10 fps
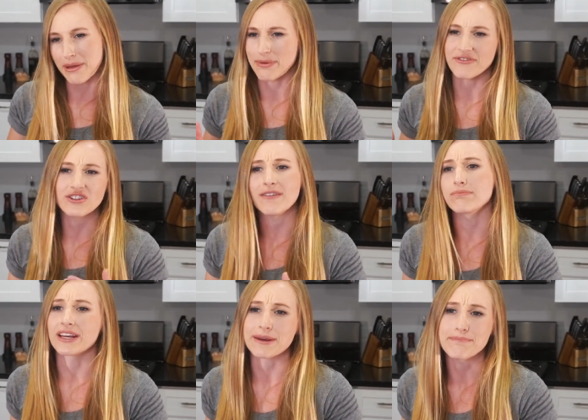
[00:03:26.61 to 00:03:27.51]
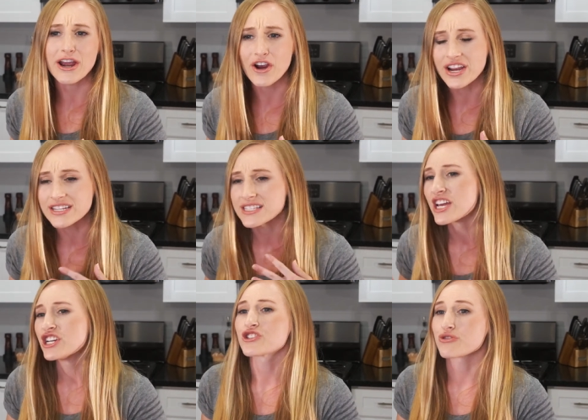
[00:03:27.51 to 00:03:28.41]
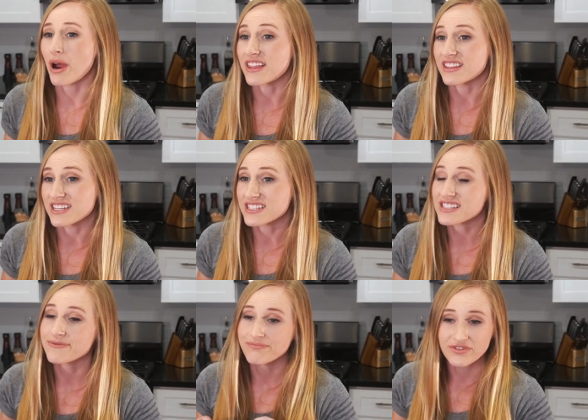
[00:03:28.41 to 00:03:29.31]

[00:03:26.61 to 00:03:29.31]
Maybe if you love Bloody Marys, try this.